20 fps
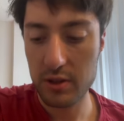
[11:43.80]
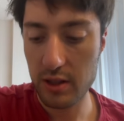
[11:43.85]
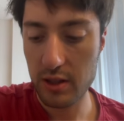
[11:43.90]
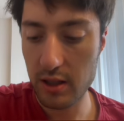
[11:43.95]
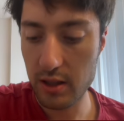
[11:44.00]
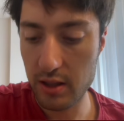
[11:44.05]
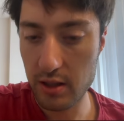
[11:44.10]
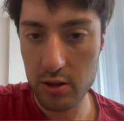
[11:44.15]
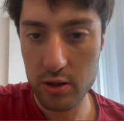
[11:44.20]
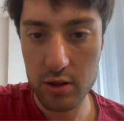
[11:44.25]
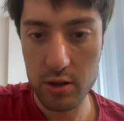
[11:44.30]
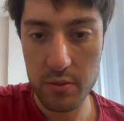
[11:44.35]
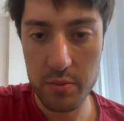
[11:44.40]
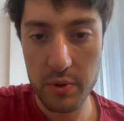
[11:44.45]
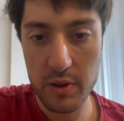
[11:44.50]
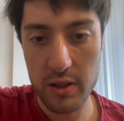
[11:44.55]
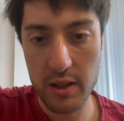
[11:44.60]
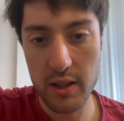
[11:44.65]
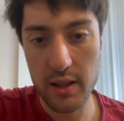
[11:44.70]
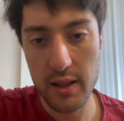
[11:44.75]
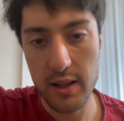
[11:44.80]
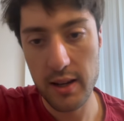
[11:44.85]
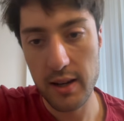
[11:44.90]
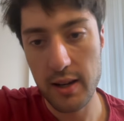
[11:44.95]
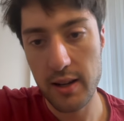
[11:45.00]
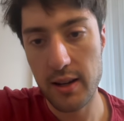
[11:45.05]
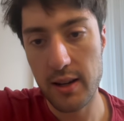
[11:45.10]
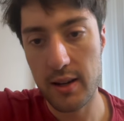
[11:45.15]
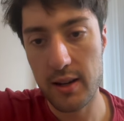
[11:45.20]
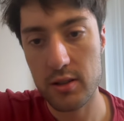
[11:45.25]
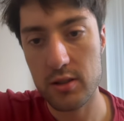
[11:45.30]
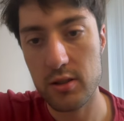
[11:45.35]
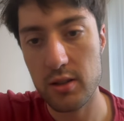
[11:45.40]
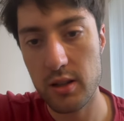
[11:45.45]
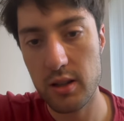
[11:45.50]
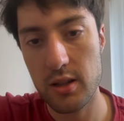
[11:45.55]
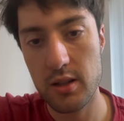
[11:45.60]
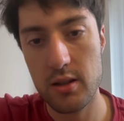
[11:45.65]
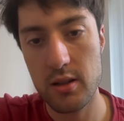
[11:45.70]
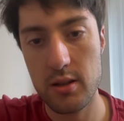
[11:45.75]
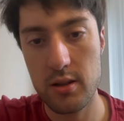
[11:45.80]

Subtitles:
like it should be like that, actually.